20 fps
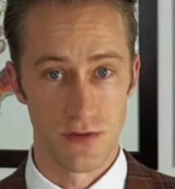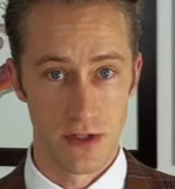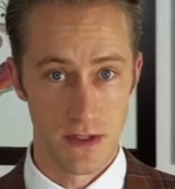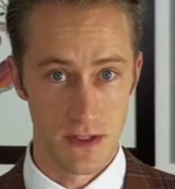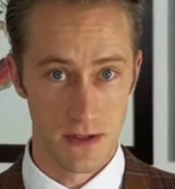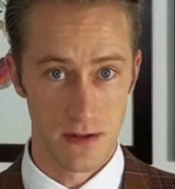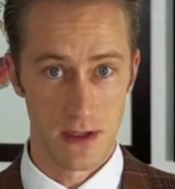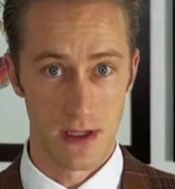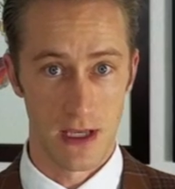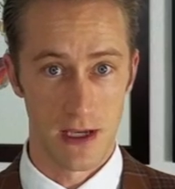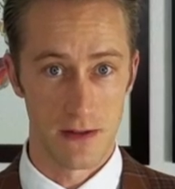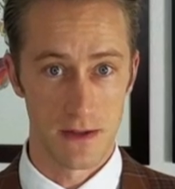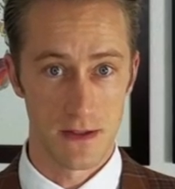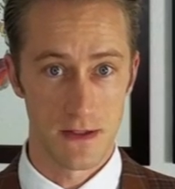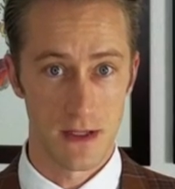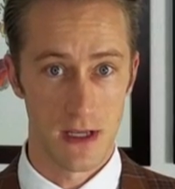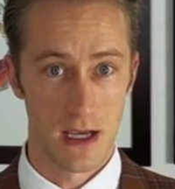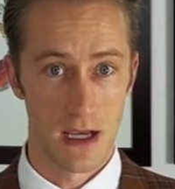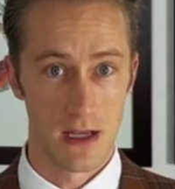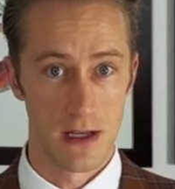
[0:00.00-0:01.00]
drizzly
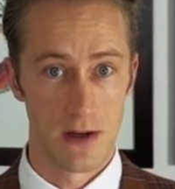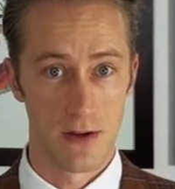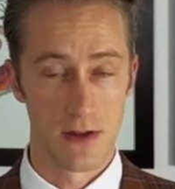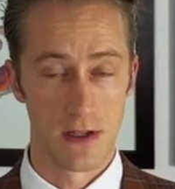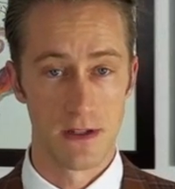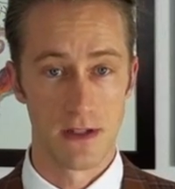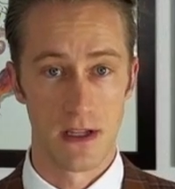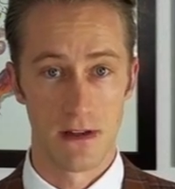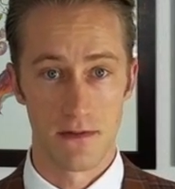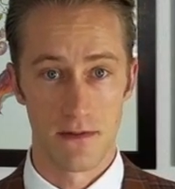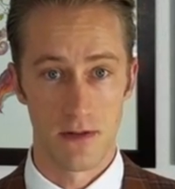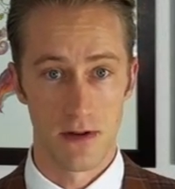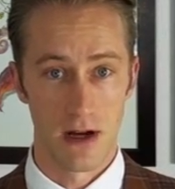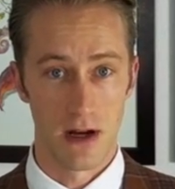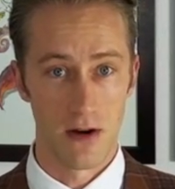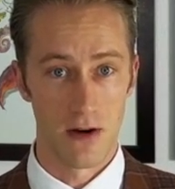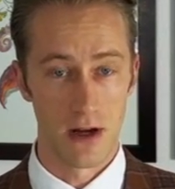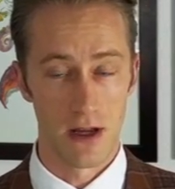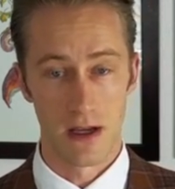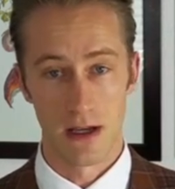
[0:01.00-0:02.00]
outside here in the Denver
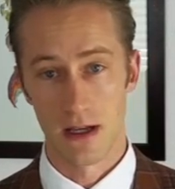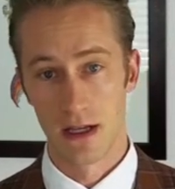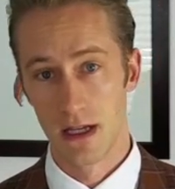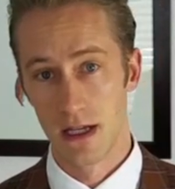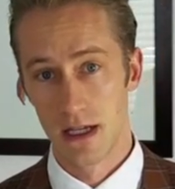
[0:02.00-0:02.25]
area.